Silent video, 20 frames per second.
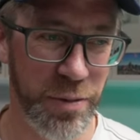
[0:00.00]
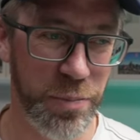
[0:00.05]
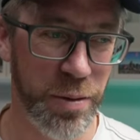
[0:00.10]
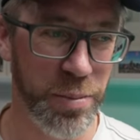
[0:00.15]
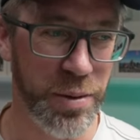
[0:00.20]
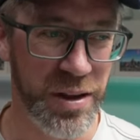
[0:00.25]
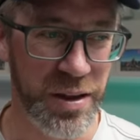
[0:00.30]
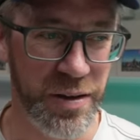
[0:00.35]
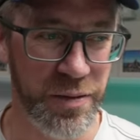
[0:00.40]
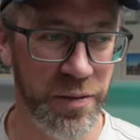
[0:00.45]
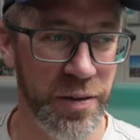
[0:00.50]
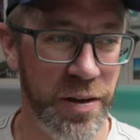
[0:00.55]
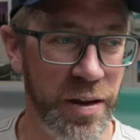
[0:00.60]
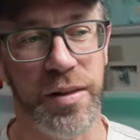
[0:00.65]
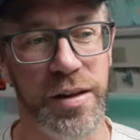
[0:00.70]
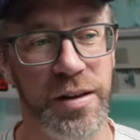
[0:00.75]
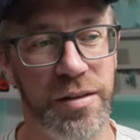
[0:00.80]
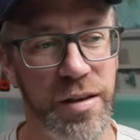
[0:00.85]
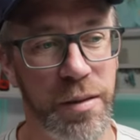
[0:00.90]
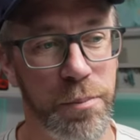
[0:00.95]
I'd probably give
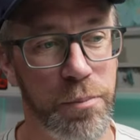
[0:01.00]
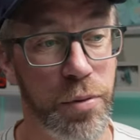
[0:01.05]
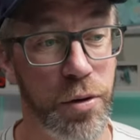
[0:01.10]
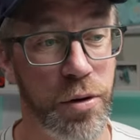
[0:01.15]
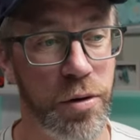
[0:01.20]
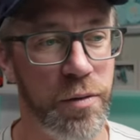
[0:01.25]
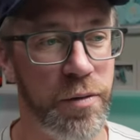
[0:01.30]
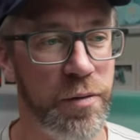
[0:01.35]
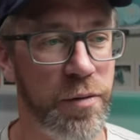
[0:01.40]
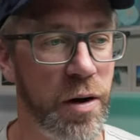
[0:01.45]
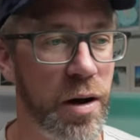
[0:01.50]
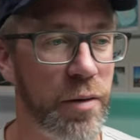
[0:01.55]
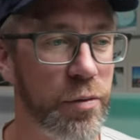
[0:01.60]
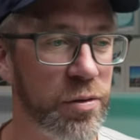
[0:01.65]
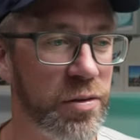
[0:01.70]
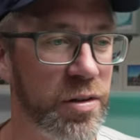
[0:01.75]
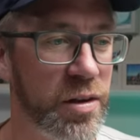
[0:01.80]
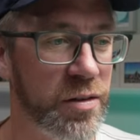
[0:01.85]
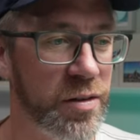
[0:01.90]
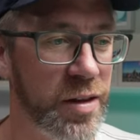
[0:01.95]
the Jetboil 5
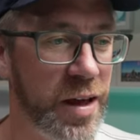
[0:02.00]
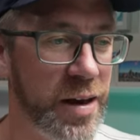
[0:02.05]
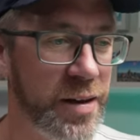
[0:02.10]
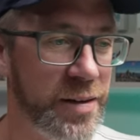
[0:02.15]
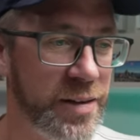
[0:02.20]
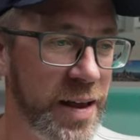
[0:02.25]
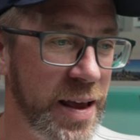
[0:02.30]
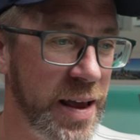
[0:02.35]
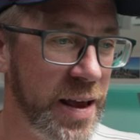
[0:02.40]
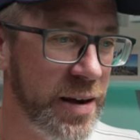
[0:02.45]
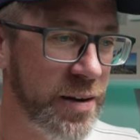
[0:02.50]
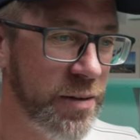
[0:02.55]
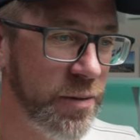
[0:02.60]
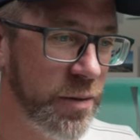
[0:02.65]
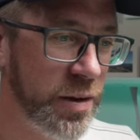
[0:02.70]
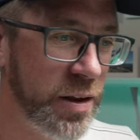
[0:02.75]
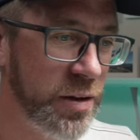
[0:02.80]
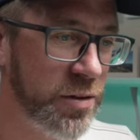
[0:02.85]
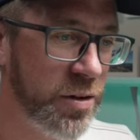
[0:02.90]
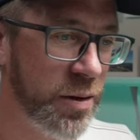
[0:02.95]
or 6 out of 10
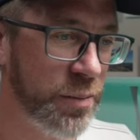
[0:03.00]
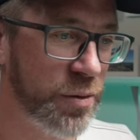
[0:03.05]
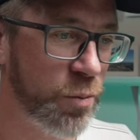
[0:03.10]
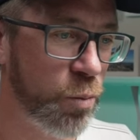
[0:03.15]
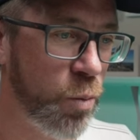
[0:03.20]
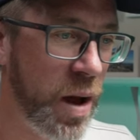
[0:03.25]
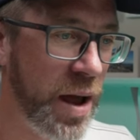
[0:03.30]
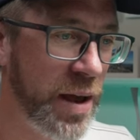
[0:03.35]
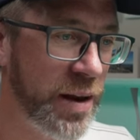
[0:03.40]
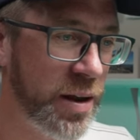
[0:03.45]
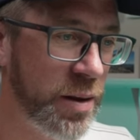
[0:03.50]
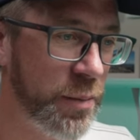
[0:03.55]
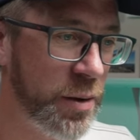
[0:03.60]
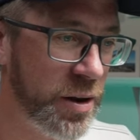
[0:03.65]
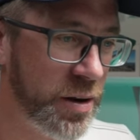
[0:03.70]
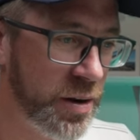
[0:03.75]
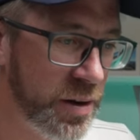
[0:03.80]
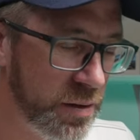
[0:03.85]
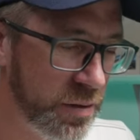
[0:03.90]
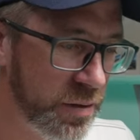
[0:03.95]
in terms of weight. I
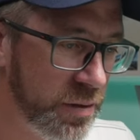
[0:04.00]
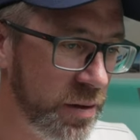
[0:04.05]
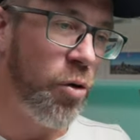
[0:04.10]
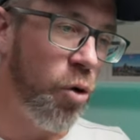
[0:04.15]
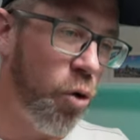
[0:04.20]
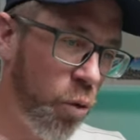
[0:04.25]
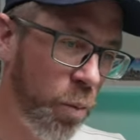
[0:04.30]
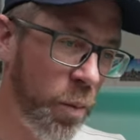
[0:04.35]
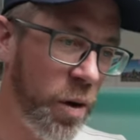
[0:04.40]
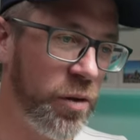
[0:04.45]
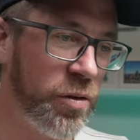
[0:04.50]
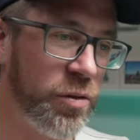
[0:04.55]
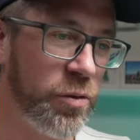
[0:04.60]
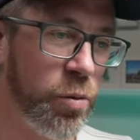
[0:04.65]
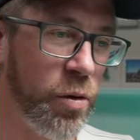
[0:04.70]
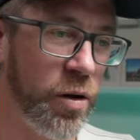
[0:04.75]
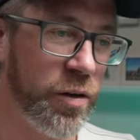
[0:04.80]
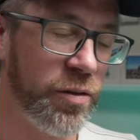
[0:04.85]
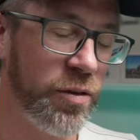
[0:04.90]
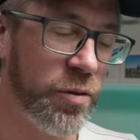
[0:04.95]
mean, it is almost
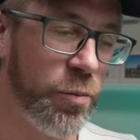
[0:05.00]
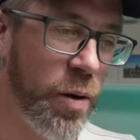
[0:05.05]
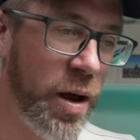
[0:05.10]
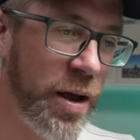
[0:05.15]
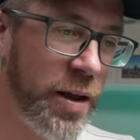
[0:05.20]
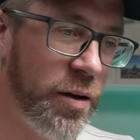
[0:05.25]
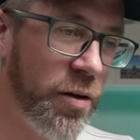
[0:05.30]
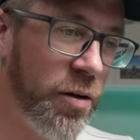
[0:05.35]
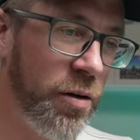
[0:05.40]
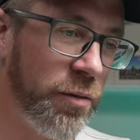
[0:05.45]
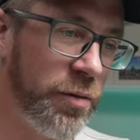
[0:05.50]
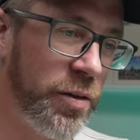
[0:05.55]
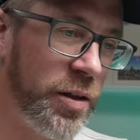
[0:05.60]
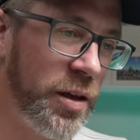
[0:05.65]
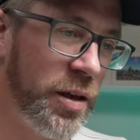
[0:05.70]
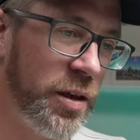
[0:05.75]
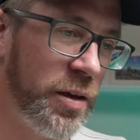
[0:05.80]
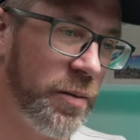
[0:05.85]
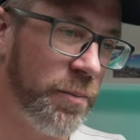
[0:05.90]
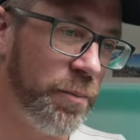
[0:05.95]
twice the weight of
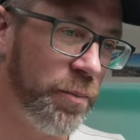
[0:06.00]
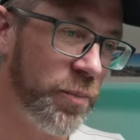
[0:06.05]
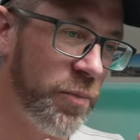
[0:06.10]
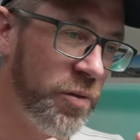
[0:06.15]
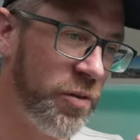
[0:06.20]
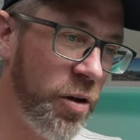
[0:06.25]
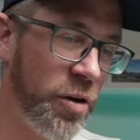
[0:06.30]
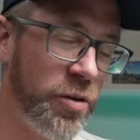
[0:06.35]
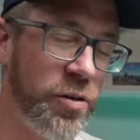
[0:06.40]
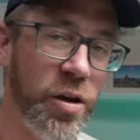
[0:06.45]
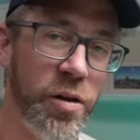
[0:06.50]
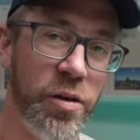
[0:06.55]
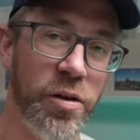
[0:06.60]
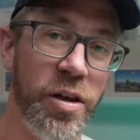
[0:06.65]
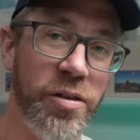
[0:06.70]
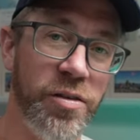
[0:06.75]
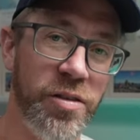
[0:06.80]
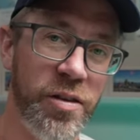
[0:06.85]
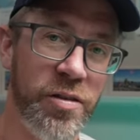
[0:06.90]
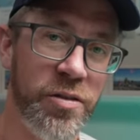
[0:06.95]
the Soto
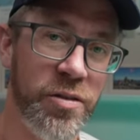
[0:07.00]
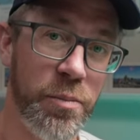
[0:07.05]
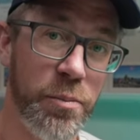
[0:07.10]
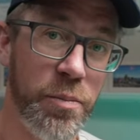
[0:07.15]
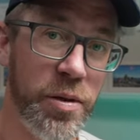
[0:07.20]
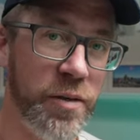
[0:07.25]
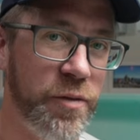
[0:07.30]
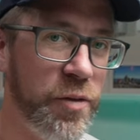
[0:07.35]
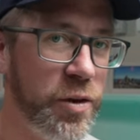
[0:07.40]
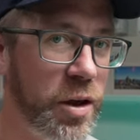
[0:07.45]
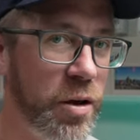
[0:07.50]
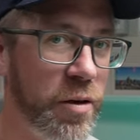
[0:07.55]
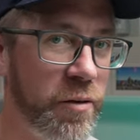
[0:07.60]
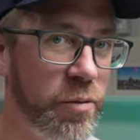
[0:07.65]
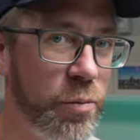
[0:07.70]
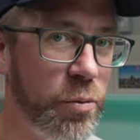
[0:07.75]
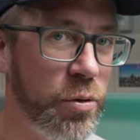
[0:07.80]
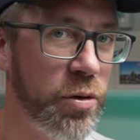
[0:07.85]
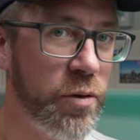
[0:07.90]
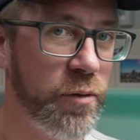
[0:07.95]
system, but if you're going
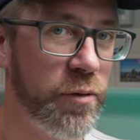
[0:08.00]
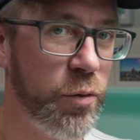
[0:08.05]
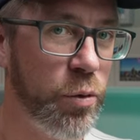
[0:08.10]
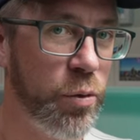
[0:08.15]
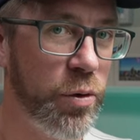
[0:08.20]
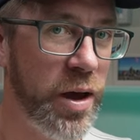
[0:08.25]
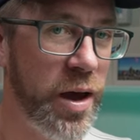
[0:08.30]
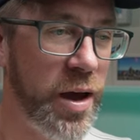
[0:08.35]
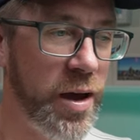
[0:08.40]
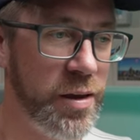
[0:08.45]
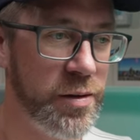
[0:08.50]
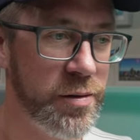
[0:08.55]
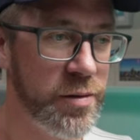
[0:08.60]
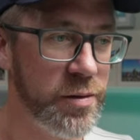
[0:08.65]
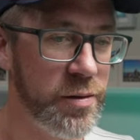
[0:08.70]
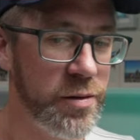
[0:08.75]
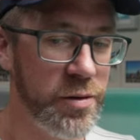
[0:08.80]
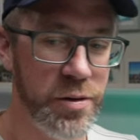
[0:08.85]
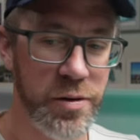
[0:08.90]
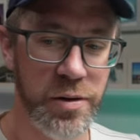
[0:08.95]
for more than 4
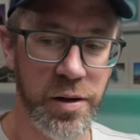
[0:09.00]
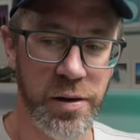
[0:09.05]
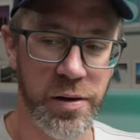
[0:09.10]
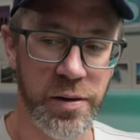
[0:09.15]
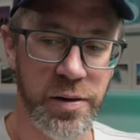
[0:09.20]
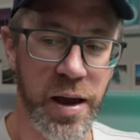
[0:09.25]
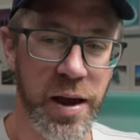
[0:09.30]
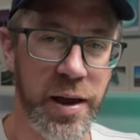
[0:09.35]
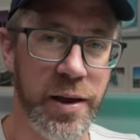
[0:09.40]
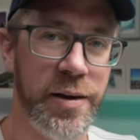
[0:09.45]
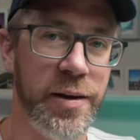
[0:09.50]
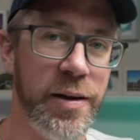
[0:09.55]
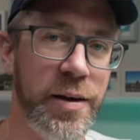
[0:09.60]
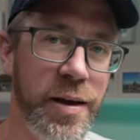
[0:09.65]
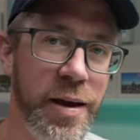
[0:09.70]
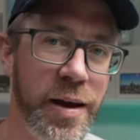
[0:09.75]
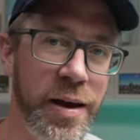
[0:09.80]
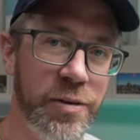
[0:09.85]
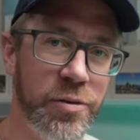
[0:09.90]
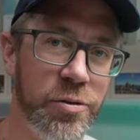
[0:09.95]
days, you need to take
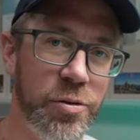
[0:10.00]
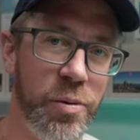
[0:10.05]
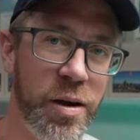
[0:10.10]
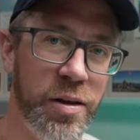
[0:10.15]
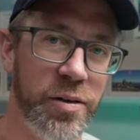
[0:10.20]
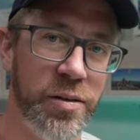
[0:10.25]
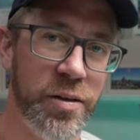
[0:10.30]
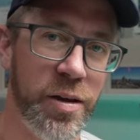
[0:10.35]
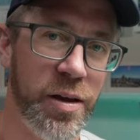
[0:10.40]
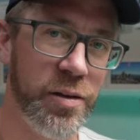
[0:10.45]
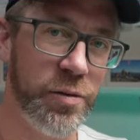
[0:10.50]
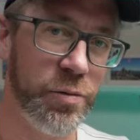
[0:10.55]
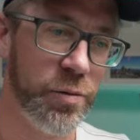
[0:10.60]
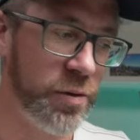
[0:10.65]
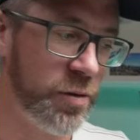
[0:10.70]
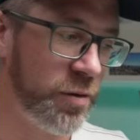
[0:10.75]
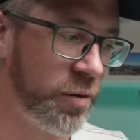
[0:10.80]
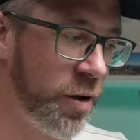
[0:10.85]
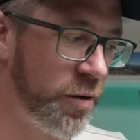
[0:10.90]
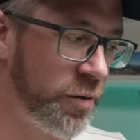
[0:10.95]
extra ones of these with
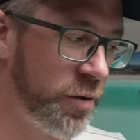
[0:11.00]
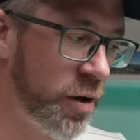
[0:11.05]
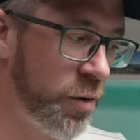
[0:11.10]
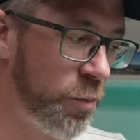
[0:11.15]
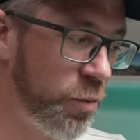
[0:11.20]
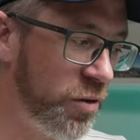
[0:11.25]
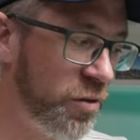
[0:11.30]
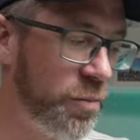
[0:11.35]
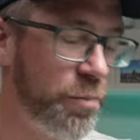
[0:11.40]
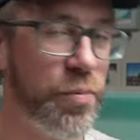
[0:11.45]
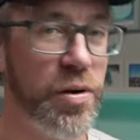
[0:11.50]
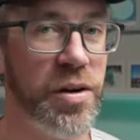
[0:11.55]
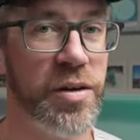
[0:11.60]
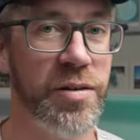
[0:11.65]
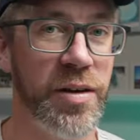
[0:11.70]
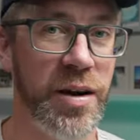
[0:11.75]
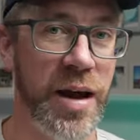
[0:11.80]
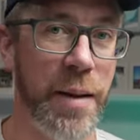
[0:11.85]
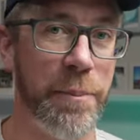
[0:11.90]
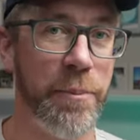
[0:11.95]
the Soto, which
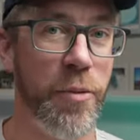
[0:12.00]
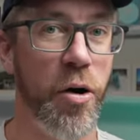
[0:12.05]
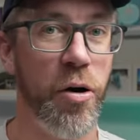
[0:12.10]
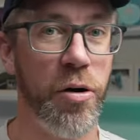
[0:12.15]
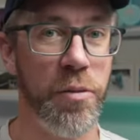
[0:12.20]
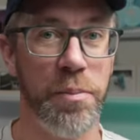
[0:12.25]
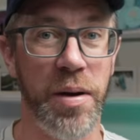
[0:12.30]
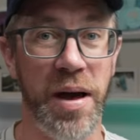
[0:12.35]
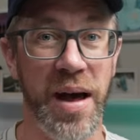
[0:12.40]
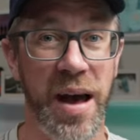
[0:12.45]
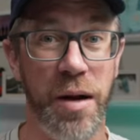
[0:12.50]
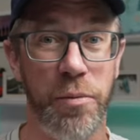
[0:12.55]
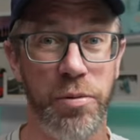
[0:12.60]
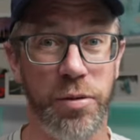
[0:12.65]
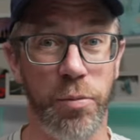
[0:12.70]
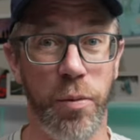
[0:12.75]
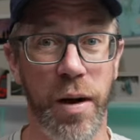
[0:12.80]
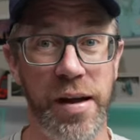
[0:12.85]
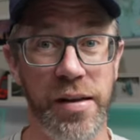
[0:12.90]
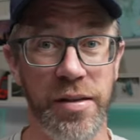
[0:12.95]
brings it up on par with
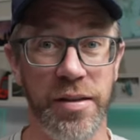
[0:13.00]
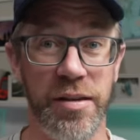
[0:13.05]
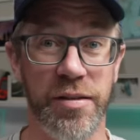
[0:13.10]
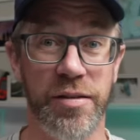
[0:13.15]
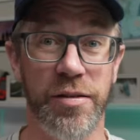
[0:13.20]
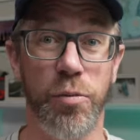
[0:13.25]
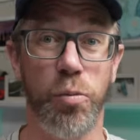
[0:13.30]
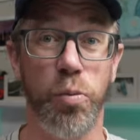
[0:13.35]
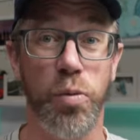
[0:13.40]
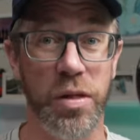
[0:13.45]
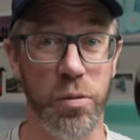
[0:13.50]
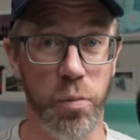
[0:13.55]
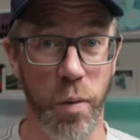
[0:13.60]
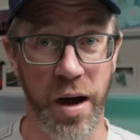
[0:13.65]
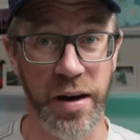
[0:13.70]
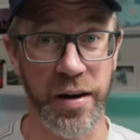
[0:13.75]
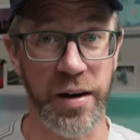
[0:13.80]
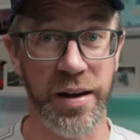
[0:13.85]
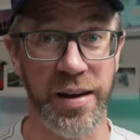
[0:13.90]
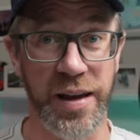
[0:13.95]
the weight of this with
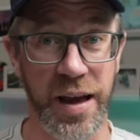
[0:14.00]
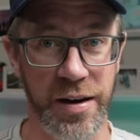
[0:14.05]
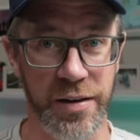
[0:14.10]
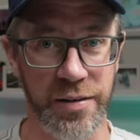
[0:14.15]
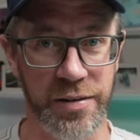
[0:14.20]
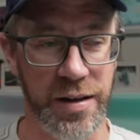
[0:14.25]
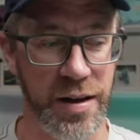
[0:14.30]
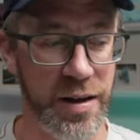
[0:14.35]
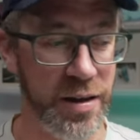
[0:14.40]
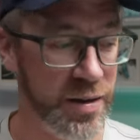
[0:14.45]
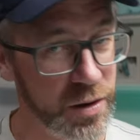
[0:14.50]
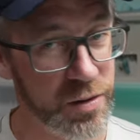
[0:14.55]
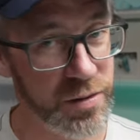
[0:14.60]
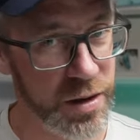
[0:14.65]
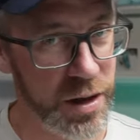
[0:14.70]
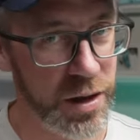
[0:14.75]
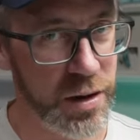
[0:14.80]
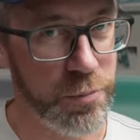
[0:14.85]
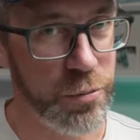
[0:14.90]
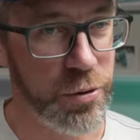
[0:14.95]
one canister. It's
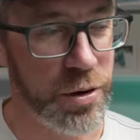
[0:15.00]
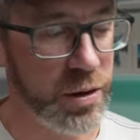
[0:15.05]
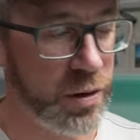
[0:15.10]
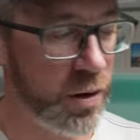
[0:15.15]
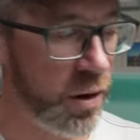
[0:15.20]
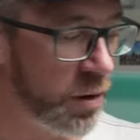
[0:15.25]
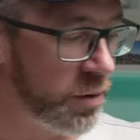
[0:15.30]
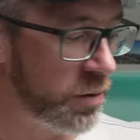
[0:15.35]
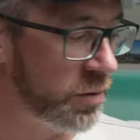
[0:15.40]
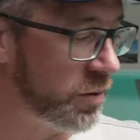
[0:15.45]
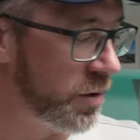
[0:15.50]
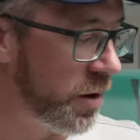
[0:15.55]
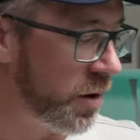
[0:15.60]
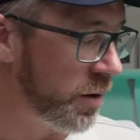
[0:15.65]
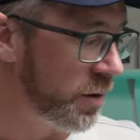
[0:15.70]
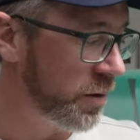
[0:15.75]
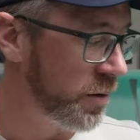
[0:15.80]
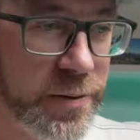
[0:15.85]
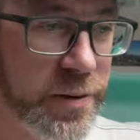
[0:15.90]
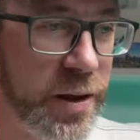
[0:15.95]
getting pretty close,
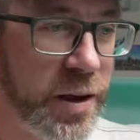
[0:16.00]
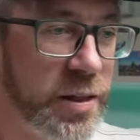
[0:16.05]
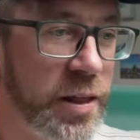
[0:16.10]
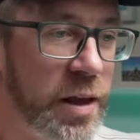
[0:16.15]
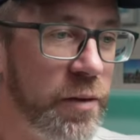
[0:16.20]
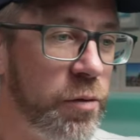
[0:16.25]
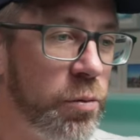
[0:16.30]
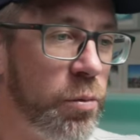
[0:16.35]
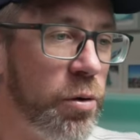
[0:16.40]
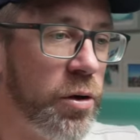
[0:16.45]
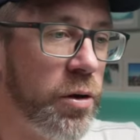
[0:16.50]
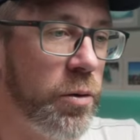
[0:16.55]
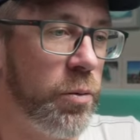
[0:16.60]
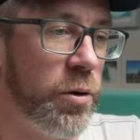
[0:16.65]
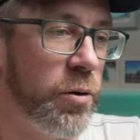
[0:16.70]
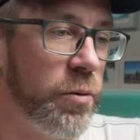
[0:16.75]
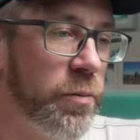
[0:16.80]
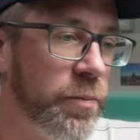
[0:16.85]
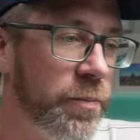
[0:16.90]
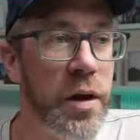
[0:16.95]
so take that for what you
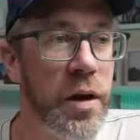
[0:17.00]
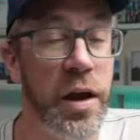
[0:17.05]
will.